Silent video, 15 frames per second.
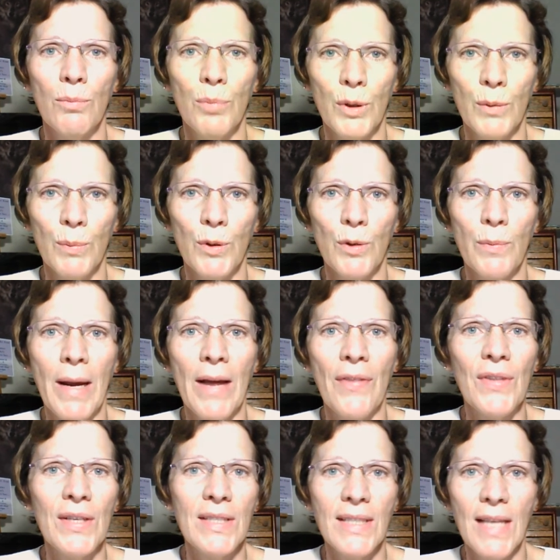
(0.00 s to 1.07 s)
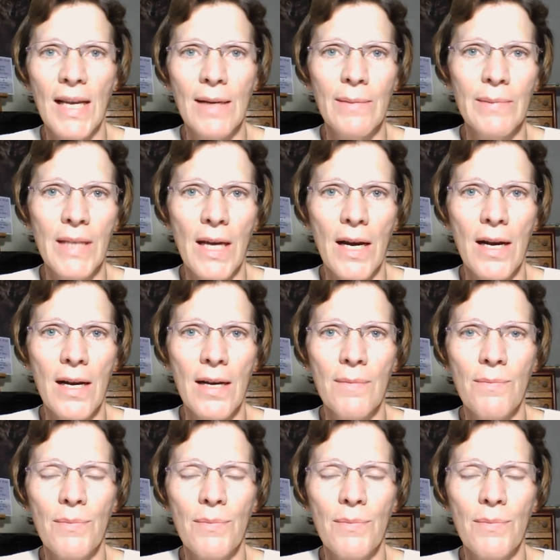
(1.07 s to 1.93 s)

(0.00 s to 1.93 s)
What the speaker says: book blurb at the same time,